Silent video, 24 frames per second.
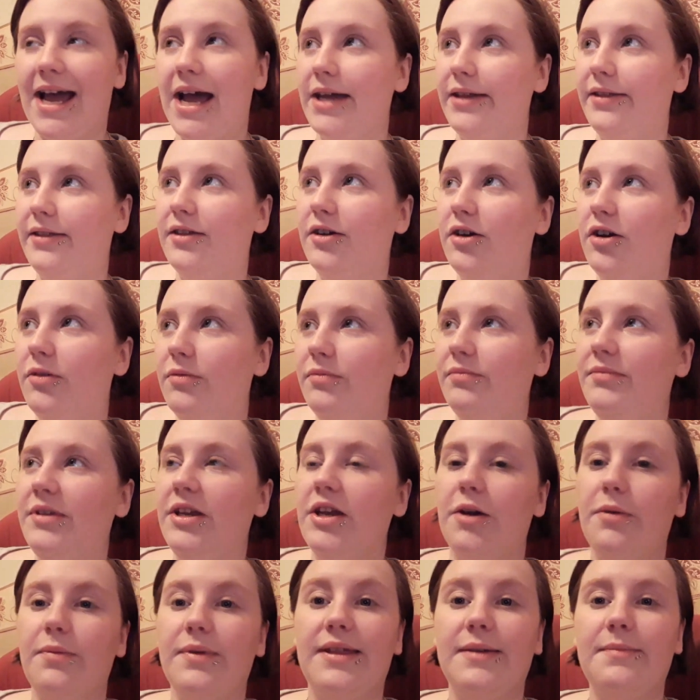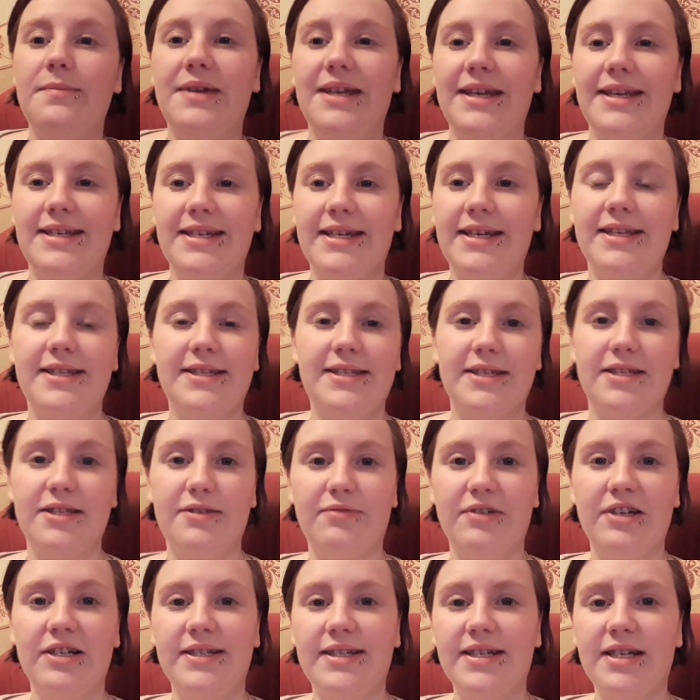I thought, with it being
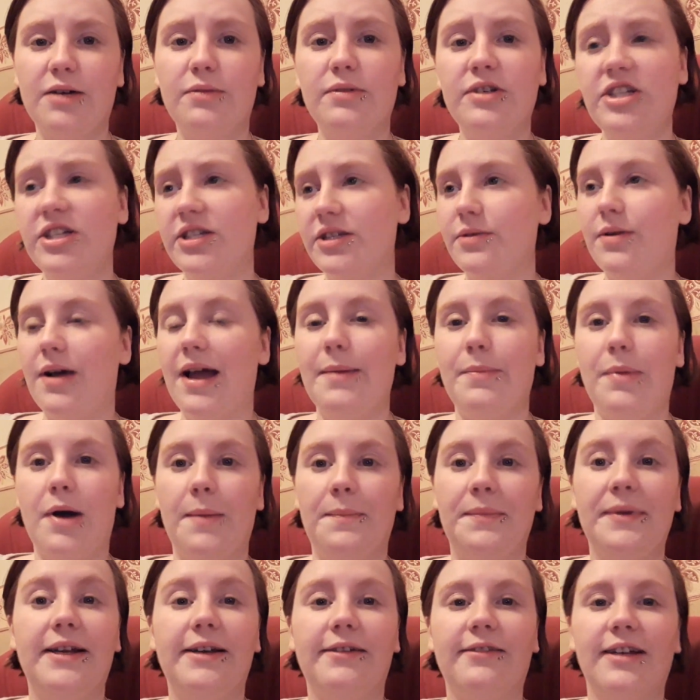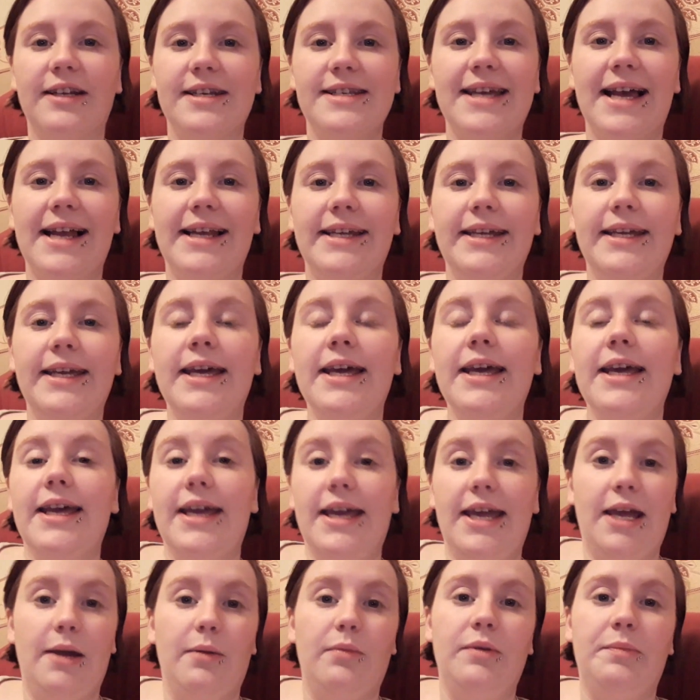Dickinson's Real Deal, which is quite popular on telly,
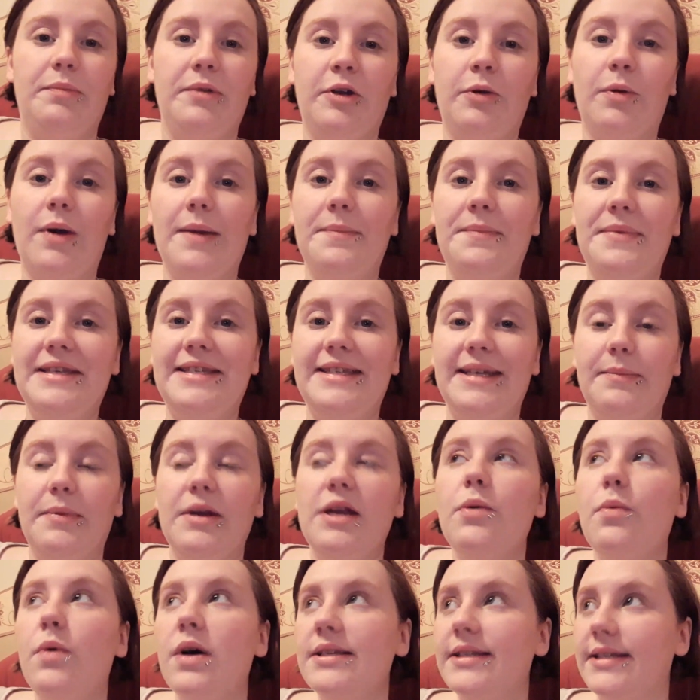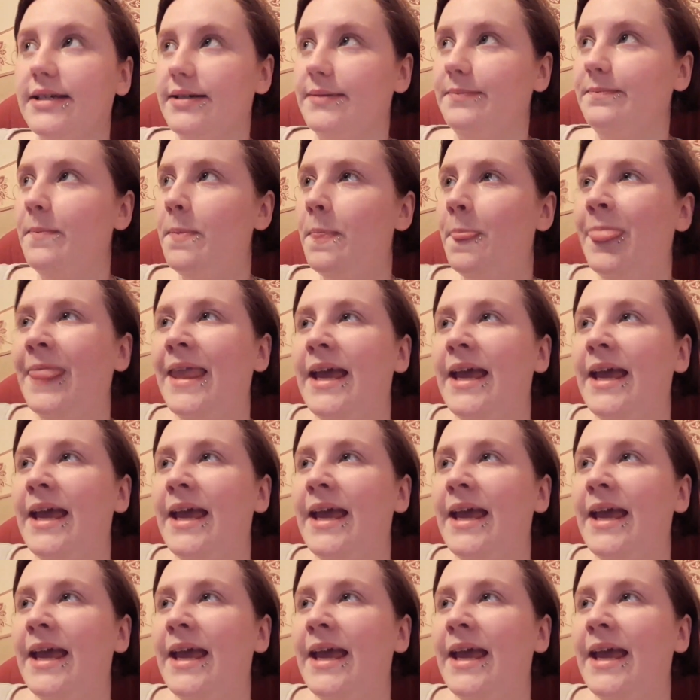it would be quite busy, but it wasn't.